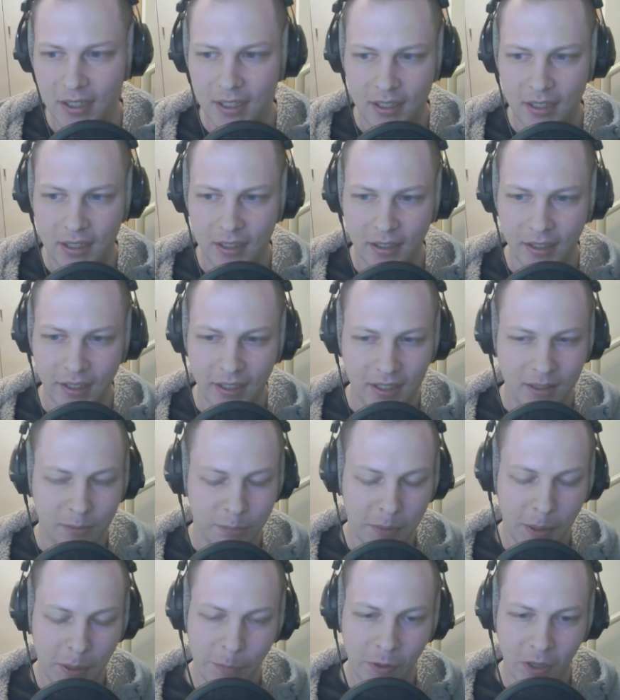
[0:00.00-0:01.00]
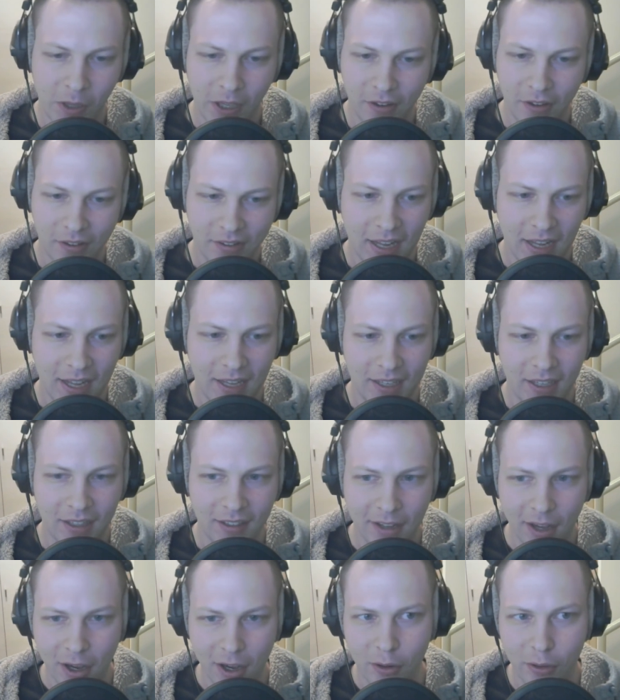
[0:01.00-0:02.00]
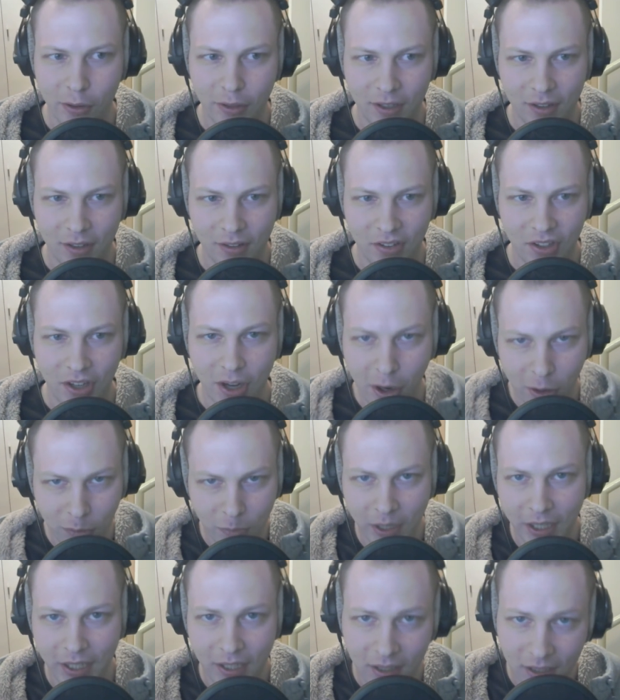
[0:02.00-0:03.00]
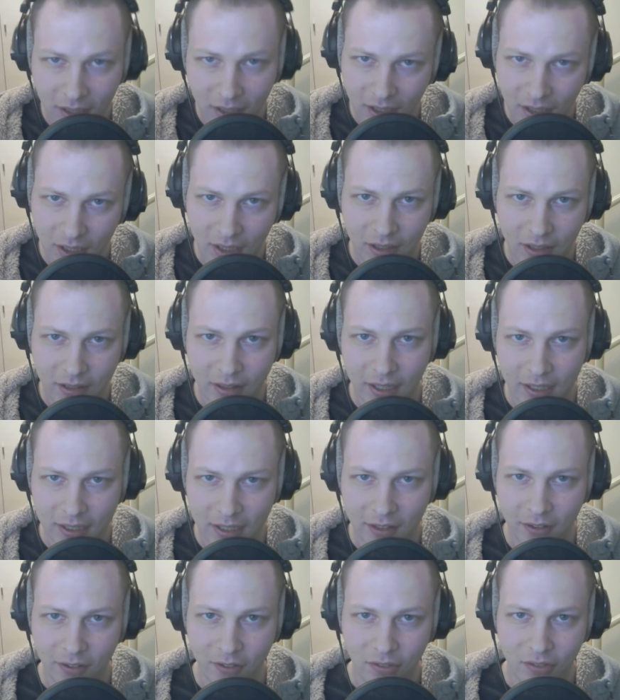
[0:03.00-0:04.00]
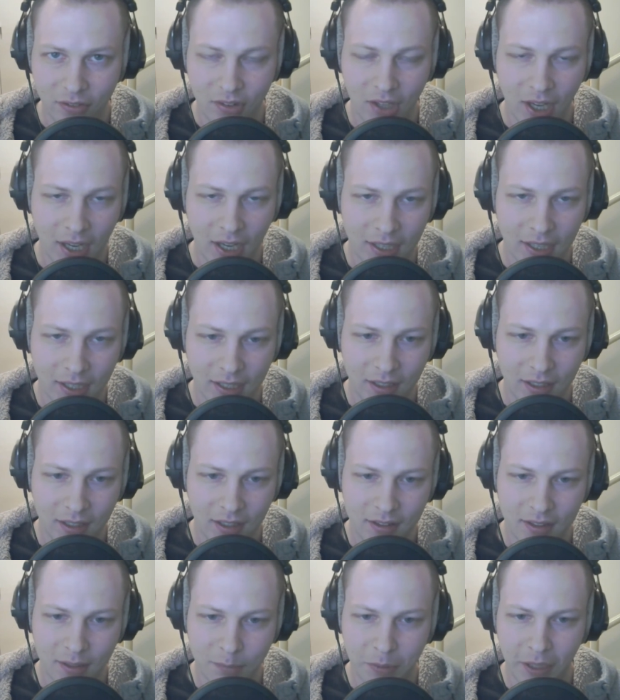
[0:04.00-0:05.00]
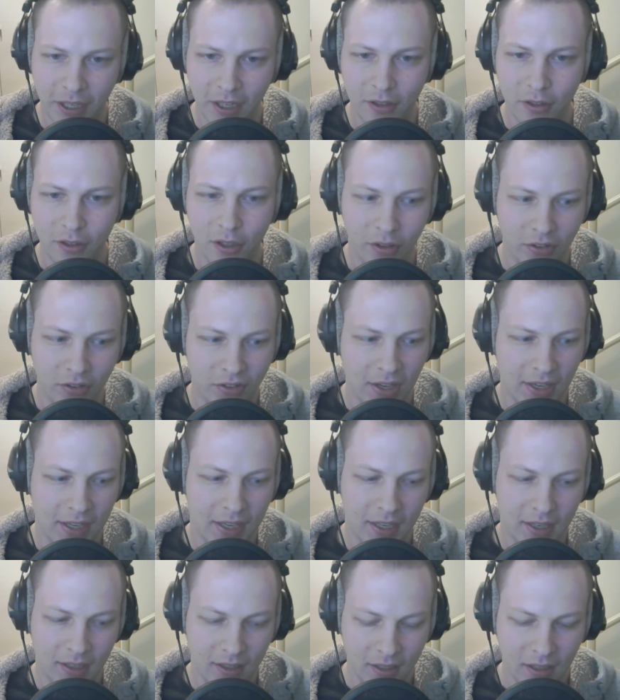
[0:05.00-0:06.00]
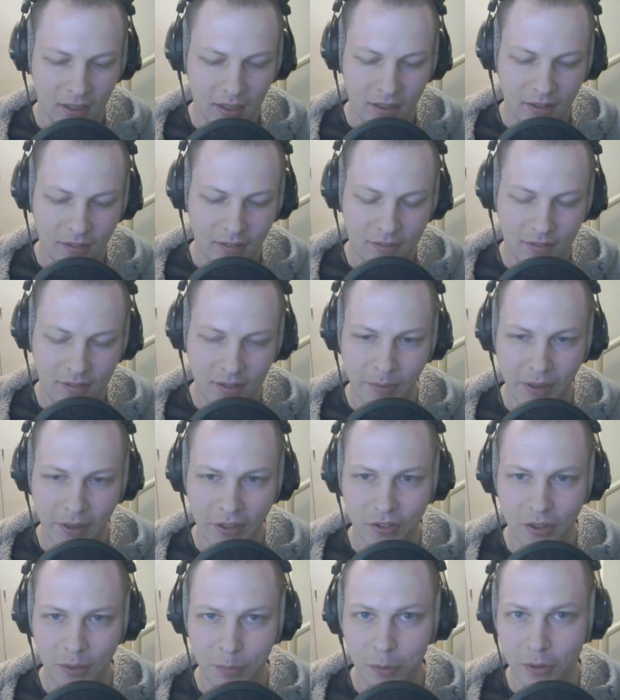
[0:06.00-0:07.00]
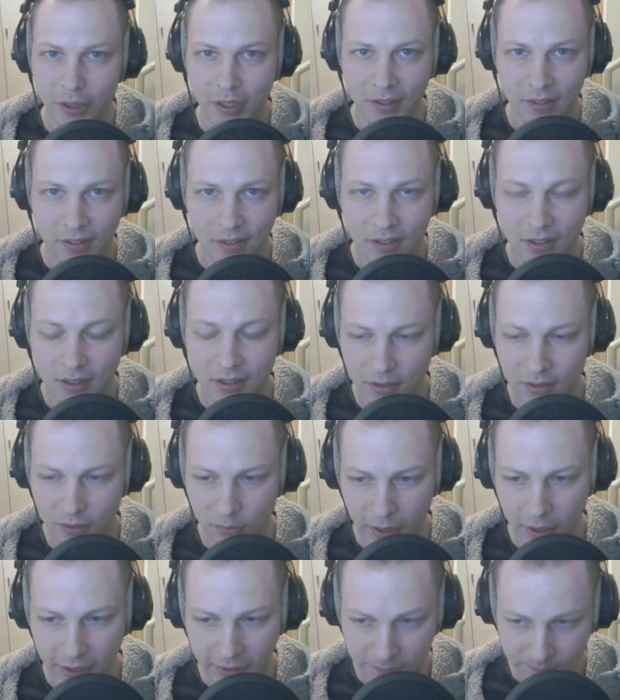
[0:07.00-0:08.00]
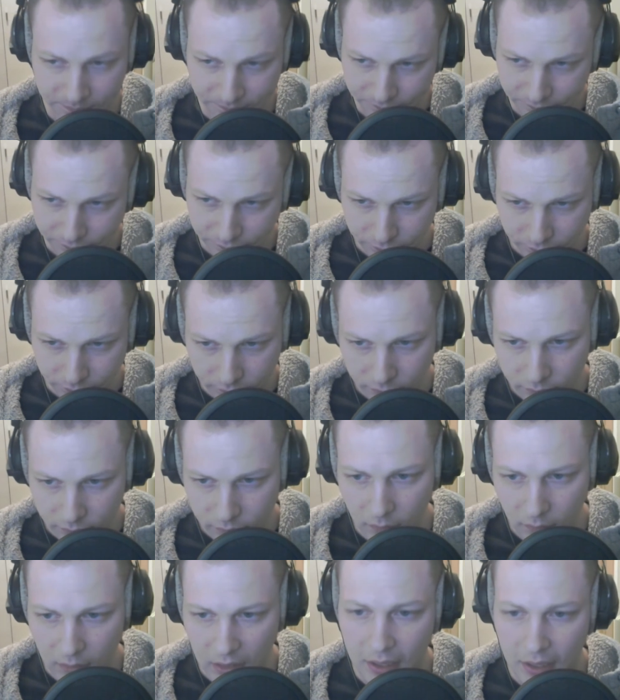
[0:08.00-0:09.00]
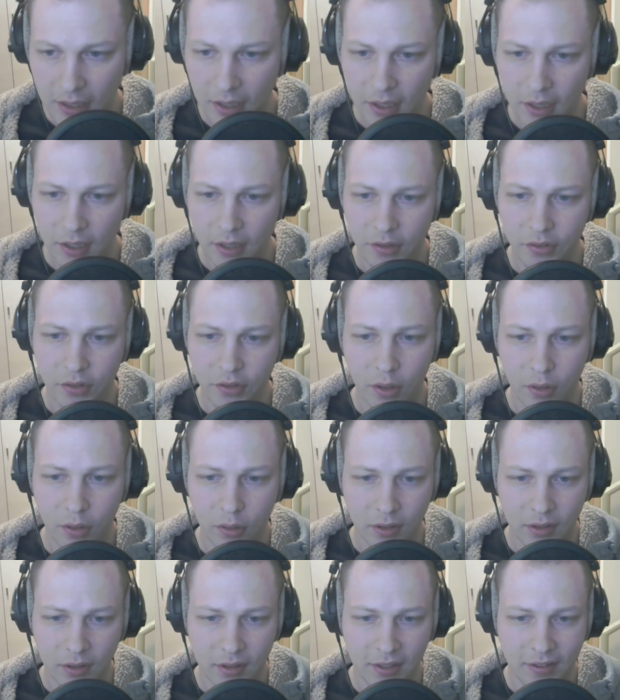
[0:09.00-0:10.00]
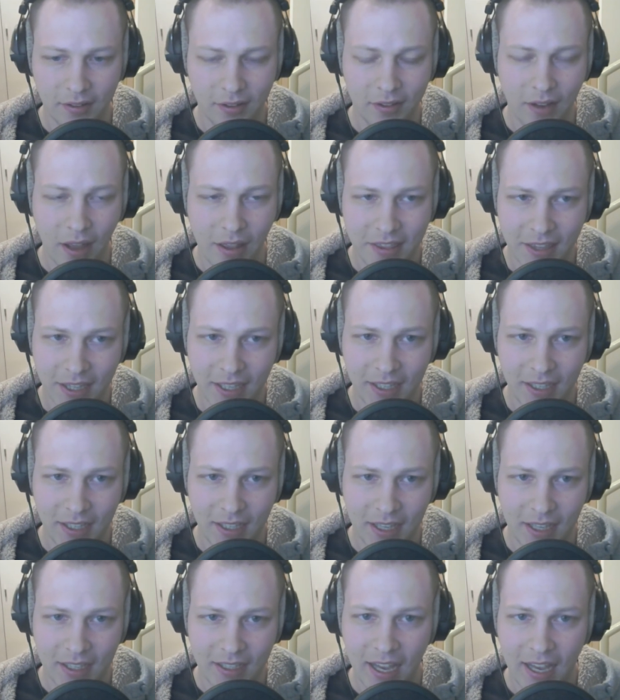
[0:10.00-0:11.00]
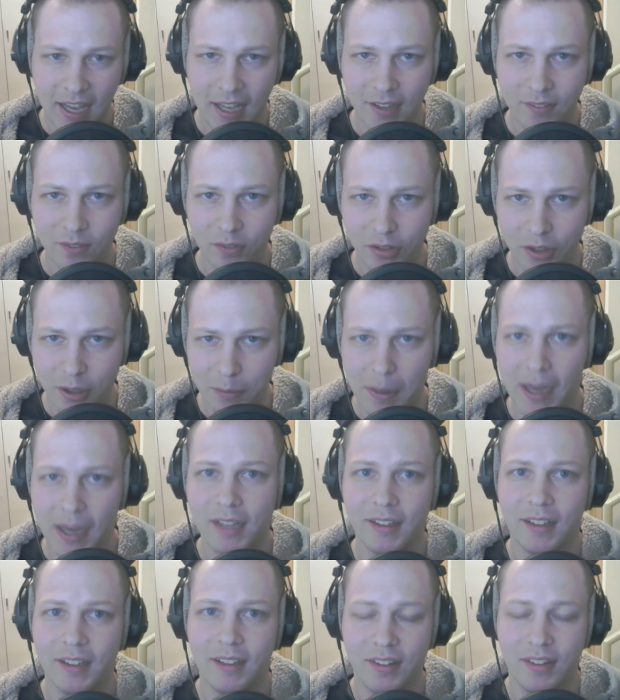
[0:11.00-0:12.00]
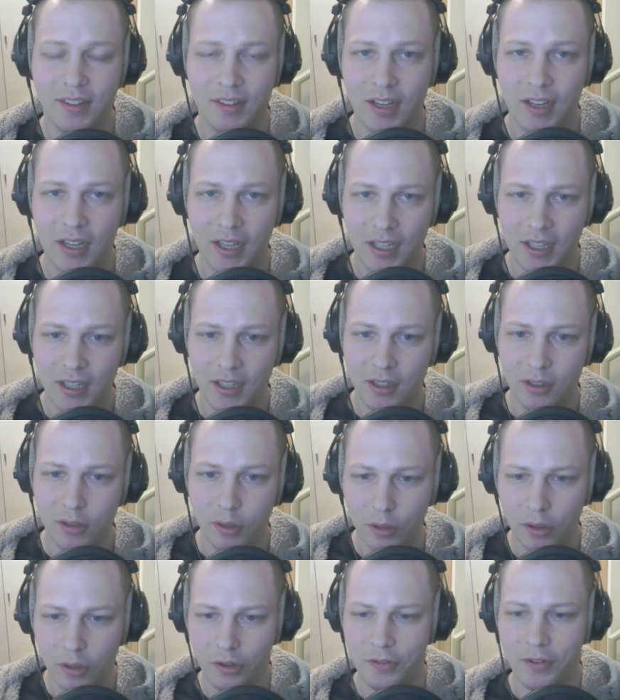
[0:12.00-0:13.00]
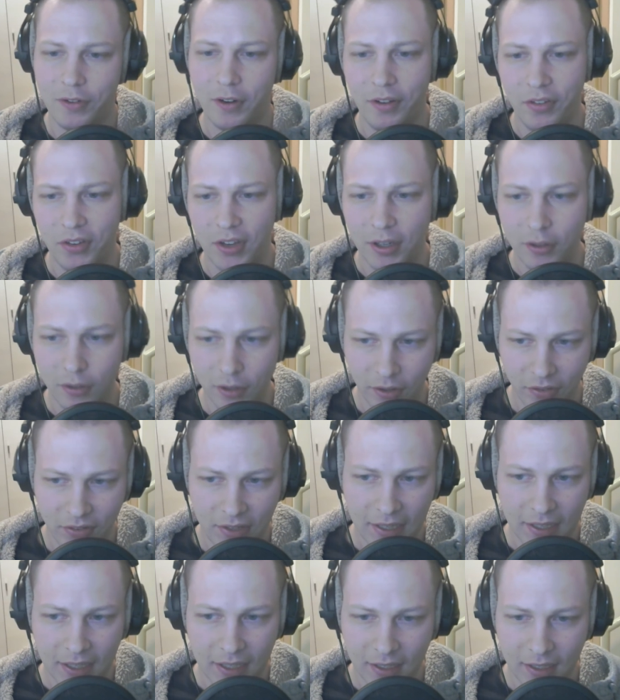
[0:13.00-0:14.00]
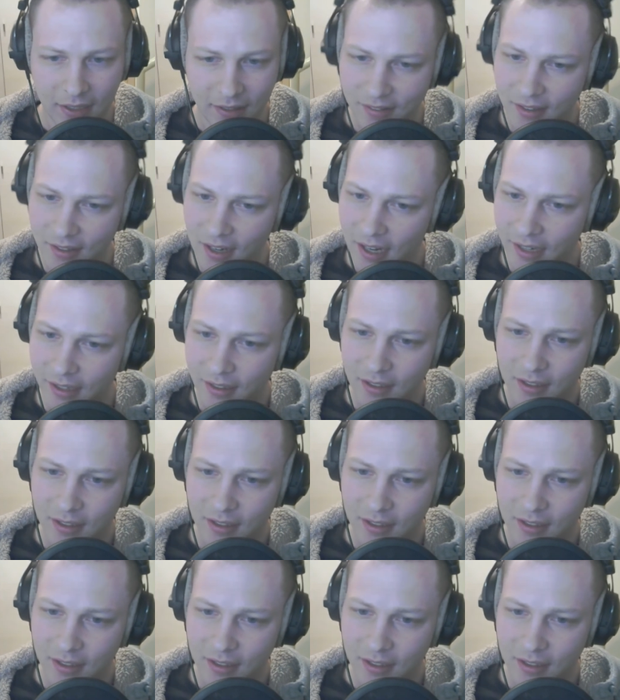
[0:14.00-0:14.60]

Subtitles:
Like, people understand in Go, there's Komi that gives the player who goes second some extra points, right? So this is a thing in games to balance who goes first and who goes second. It's not